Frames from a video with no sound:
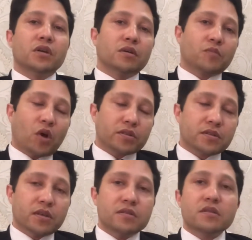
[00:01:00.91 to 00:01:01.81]

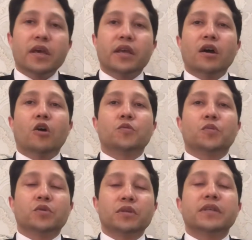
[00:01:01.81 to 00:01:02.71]
process and
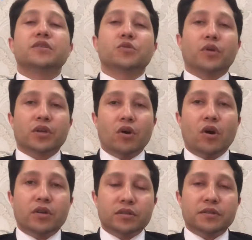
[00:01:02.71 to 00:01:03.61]
output is going
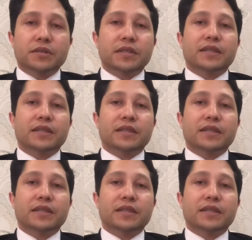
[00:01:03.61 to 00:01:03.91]
on in the